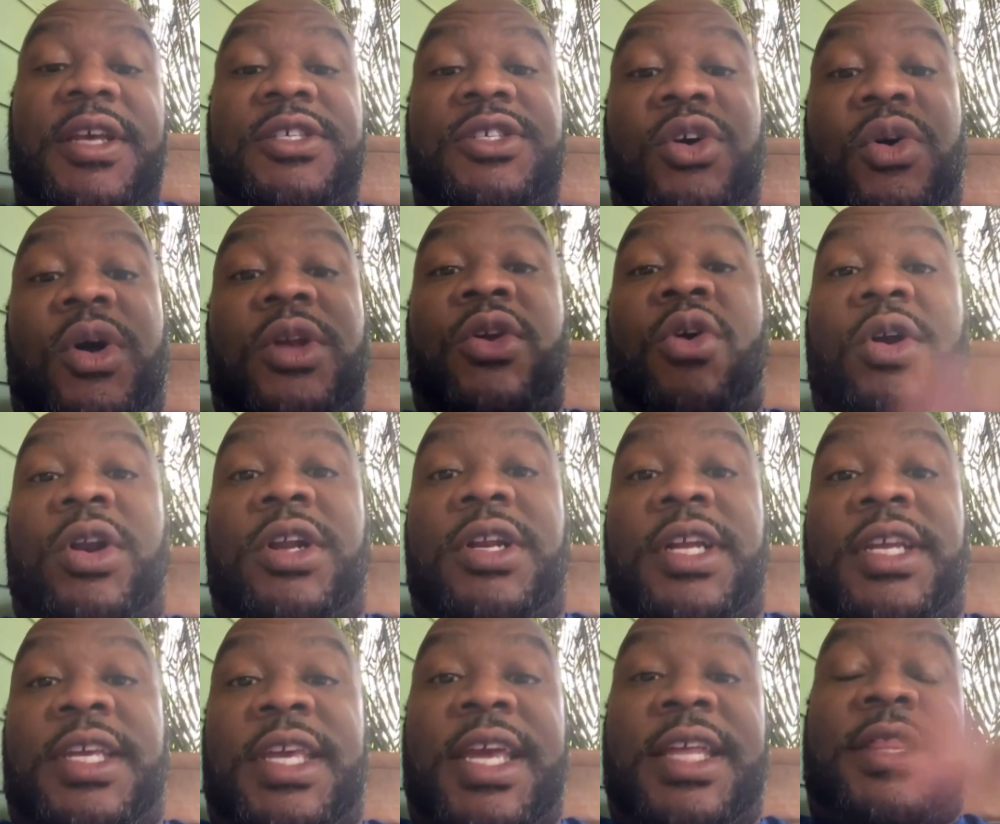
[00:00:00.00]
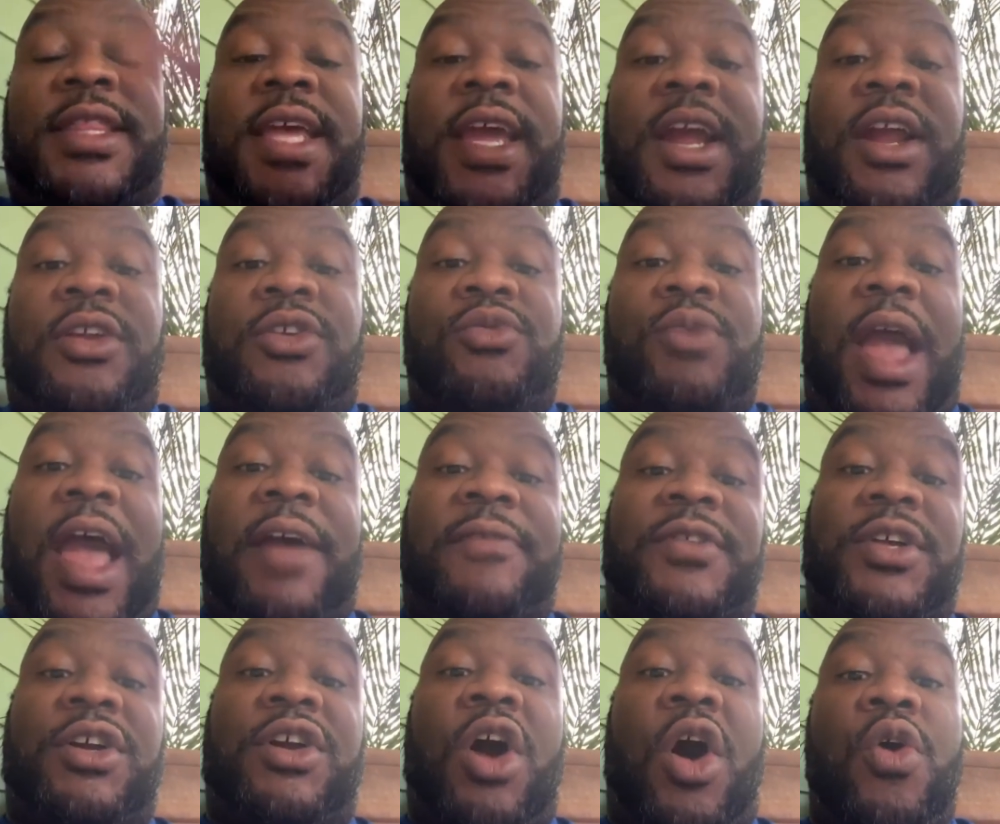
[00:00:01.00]
So in order to get there, you
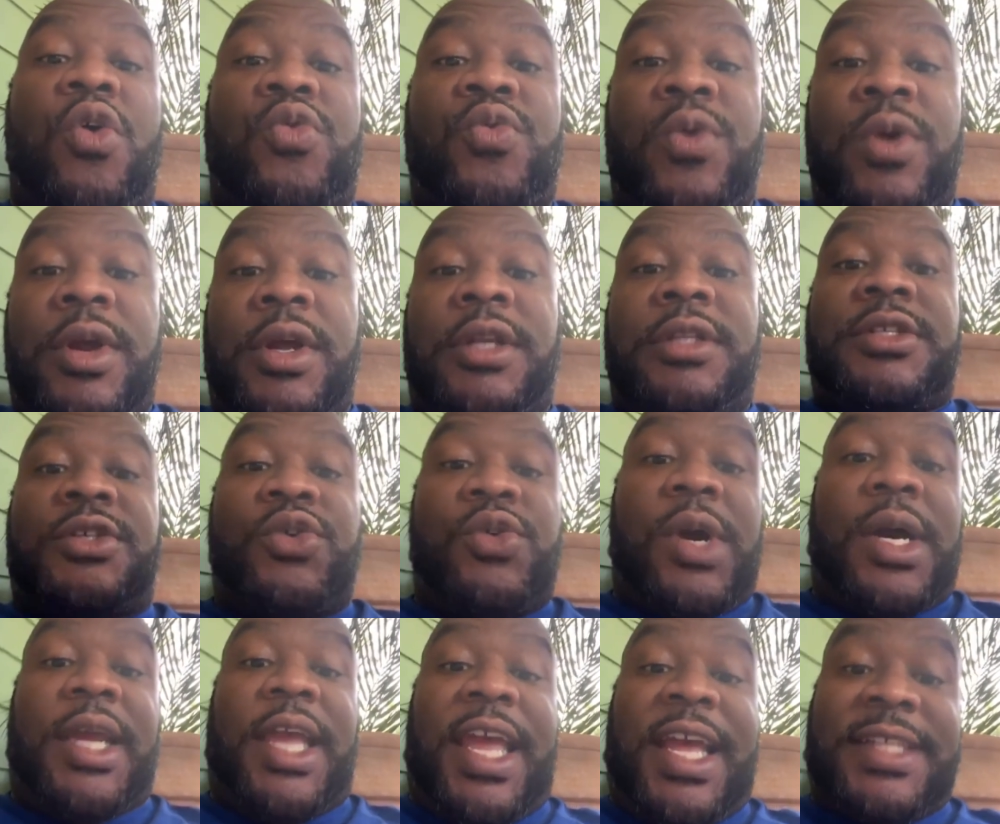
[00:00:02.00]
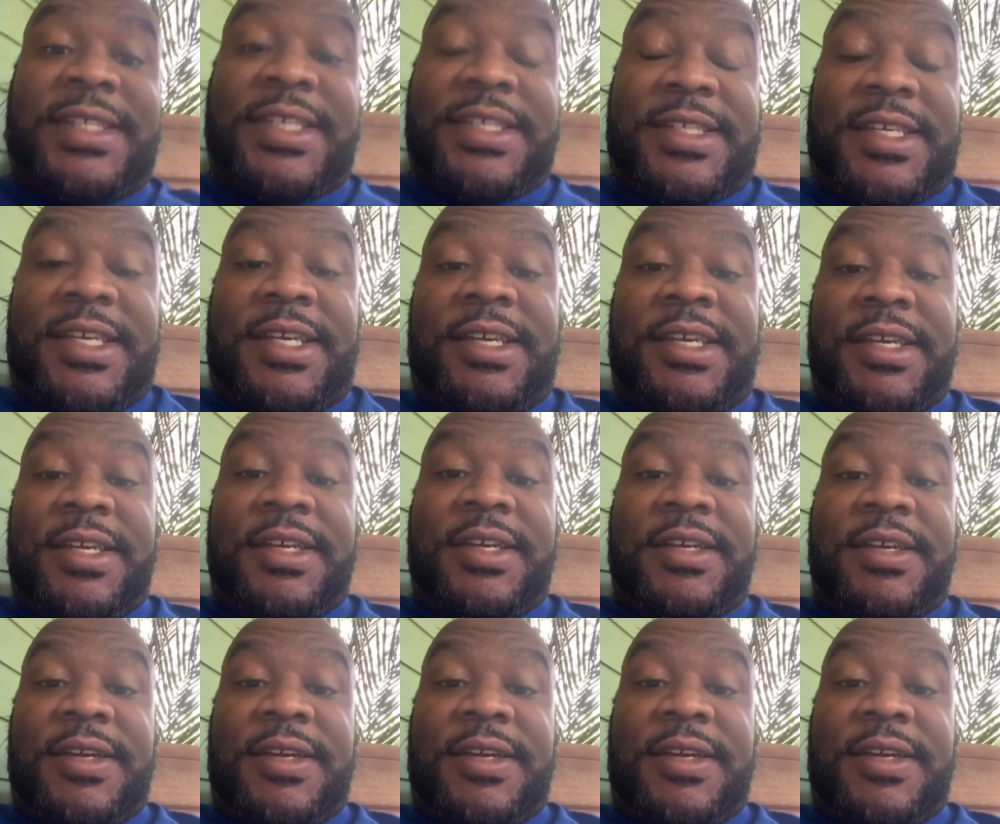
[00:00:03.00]
have to go to an entity